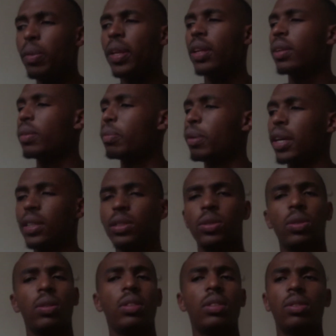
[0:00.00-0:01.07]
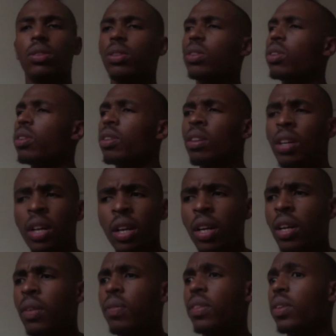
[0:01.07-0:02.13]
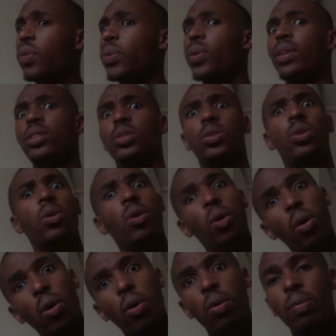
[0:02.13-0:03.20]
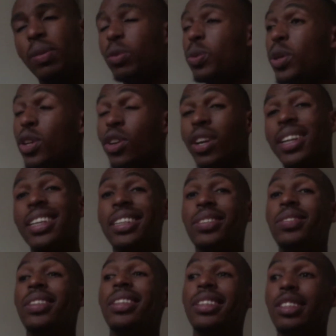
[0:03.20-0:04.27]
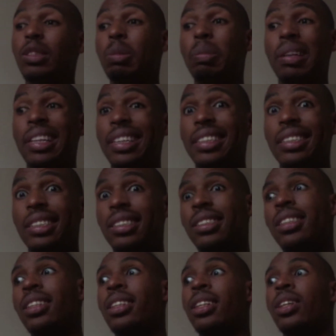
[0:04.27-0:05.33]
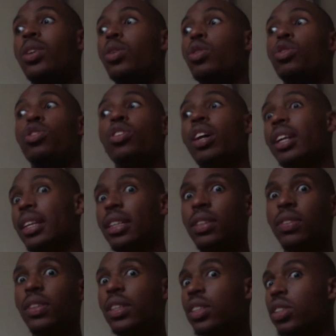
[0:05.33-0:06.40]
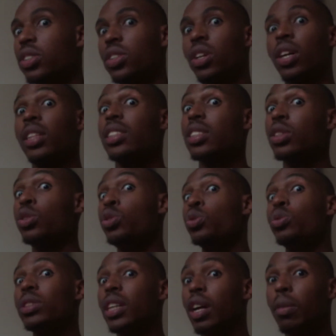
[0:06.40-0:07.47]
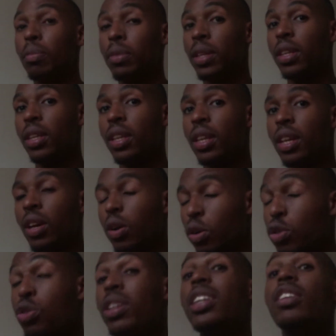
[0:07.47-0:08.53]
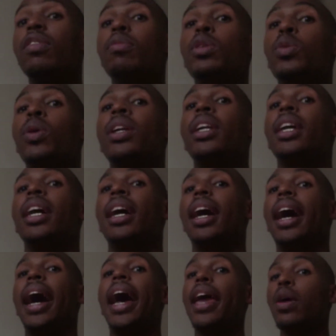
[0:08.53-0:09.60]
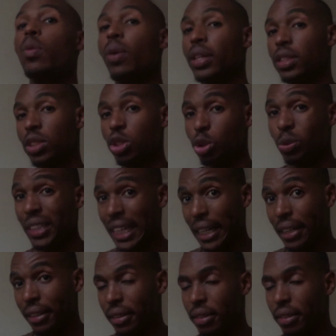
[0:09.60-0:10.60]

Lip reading: and Bucks told her, no, if you want to go home, we are not leaving this place, or you're not leaving this car until you tell me, or you give me what I want to get.